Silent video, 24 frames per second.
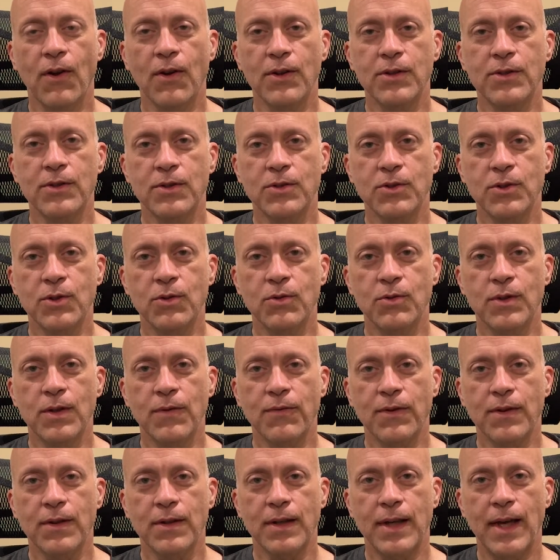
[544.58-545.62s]
into 2
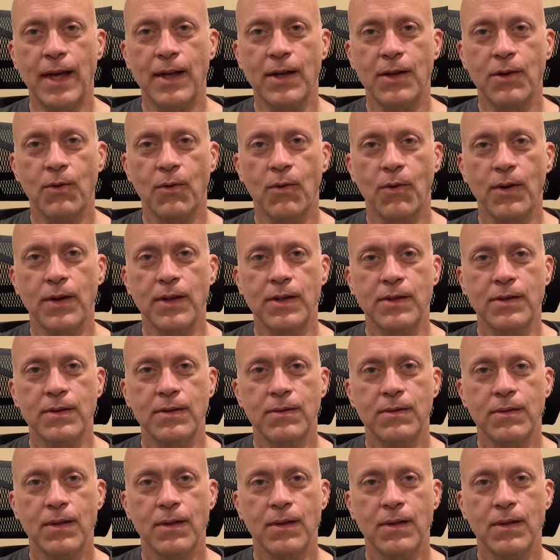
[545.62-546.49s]
different categories.